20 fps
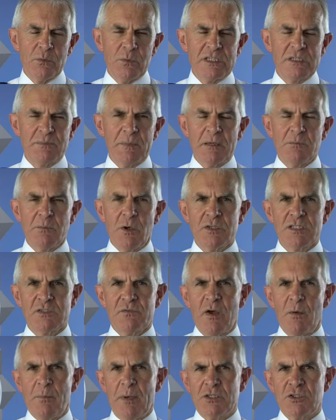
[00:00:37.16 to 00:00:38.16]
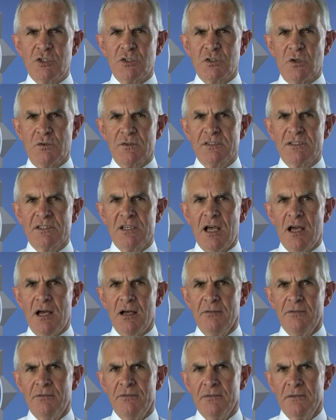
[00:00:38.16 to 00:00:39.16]
we spend most of our budget on
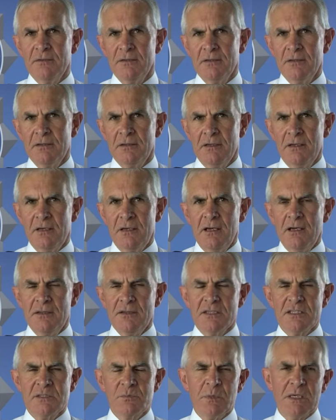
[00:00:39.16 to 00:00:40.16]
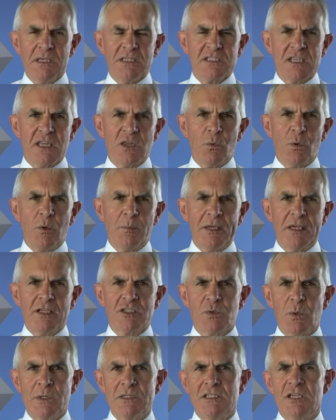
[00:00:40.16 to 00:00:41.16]
staff, this means that there will be a
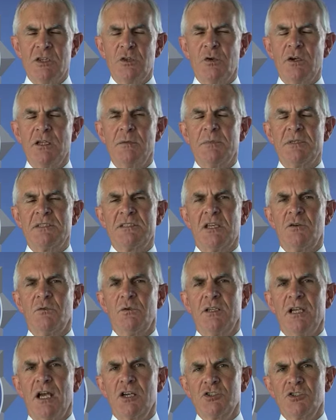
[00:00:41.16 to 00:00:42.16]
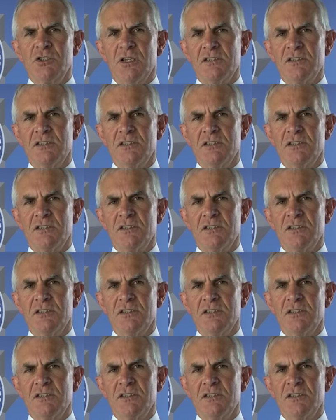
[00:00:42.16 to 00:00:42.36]
23% reduction